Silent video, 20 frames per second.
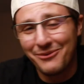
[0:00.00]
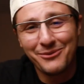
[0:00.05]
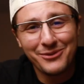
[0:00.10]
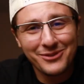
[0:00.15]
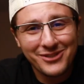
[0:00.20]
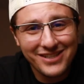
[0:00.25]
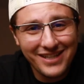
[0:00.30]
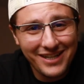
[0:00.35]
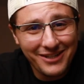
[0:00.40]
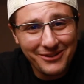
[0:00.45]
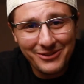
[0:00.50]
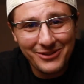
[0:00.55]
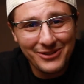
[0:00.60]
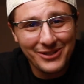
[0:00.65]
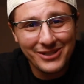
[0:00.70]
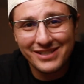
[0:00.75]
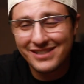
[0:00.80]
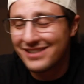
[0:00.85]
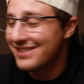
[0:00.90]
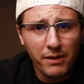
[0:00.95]
we'll see how it
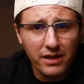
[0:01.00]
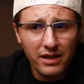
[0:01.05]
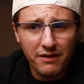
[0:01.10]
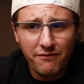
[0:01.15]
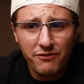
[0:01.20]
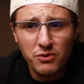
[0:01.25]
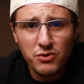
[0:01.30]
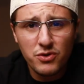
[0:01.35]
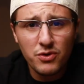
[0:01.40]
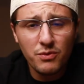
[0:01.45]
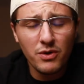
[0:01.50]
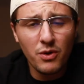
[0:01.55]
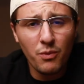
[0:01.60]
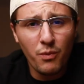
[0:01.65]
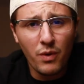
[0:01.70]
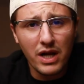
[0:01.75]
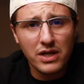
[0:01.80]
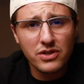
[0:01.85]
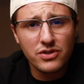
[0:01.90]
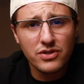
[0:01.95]
looks. But if you do want to
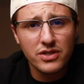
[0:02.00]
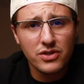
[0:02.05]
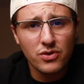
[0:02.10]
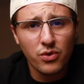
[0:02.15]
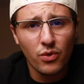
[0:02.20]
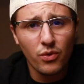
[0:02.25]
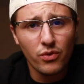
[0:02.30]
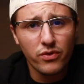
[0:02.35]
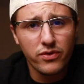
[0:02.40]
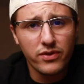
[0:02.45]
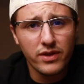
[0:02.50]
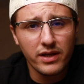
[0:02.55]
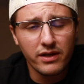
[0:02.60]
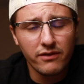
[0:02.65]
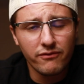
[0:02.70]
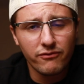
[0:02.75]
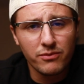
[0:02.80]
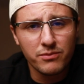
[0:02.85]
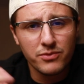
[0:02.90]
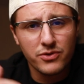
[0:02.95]
watch this whole
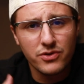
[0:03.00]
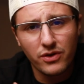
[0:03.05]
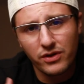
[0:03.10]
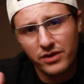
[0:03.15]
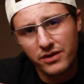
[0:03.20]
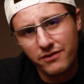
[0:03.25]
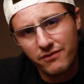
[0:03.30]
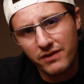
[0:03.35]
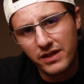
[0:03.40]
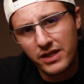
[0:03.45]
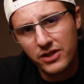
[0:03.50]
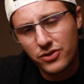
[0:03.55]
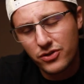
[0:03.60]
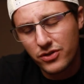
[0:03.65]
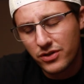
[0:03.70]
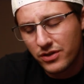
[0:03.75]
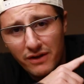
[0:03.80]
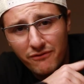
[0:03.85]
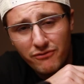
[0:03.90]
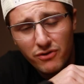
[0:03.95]
thing from start to
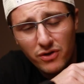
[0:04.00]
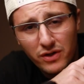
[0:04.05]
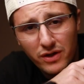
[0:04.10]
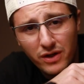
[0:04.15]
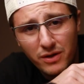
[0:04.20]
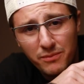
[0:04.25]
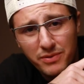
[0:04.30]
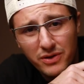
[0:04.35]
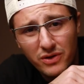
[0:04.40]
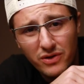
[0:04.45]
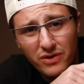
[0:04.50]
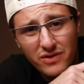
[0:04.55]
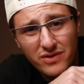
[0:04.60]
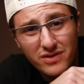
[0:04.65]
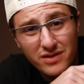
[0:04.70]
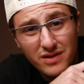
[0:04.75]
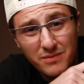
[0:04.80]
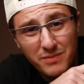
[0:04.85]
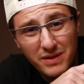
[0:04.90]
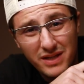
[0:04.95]
finish, if you're on a computer,
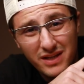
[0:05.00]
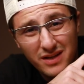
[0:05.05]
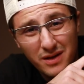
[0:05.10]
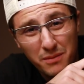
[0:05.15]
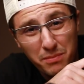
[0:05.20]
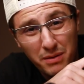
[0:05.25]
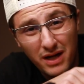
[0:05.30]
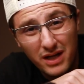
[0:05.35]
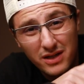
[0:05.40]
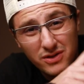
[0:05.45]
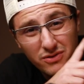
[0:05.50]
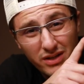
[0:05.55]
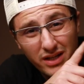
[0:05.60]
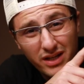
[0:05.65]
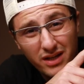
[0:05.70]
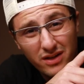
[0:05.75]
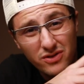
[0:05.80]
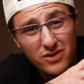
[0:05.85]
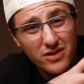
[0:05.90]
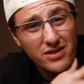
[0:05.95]
there's going to be a box right
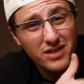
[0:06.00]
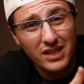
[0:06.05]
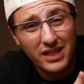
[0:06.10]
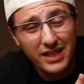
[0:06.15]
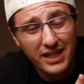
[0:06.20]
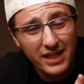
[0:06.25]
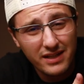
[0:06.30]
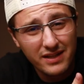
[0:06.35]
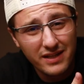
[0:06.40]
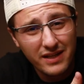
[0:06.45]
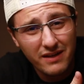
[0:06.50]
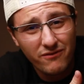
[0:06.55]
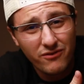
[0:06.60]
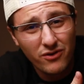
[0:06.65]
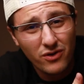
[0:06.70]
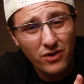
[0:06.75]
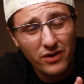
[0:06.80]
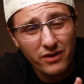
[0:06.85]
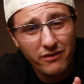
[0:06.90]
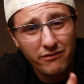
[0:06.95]
here. Just click it. If
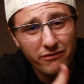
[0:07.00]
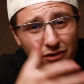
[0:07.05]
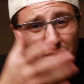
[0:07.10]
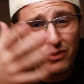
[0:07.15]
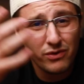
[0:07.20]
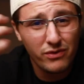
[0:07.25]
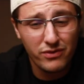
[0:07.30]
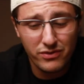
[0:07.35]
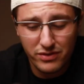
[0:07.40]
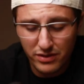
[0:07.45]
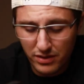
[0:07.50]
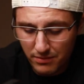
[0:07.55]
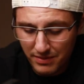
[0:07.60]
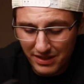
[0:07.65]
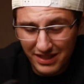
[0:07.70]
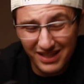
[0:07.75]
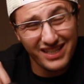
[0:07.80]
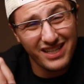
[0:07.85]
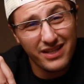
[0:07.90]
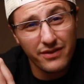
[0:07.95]
you're on the phone, there's going to be
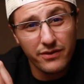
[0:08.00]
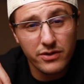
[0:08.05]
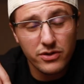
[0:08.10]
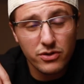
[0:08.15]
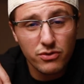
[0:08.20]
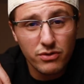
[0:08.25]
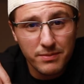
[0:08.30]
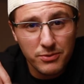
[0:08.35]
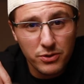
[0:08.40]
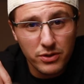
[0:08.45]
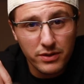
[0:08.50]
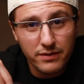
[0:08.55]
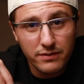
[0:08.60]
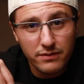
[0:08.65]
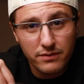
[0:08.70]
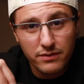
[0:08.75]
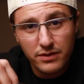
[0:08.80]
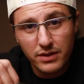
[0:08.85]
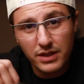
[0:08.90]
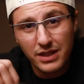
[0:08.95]
a link in the description.
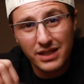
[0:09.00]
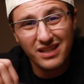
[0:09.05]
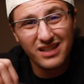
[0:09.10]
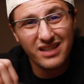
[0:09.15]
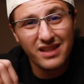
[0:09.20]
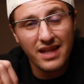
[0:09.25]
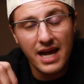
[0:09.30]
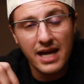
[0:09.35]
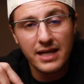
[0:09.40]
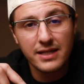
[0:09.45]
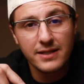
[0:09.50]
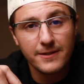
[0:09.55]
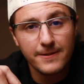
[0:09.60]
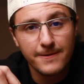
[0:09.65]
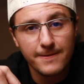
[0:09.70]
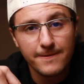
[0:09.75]
Click that.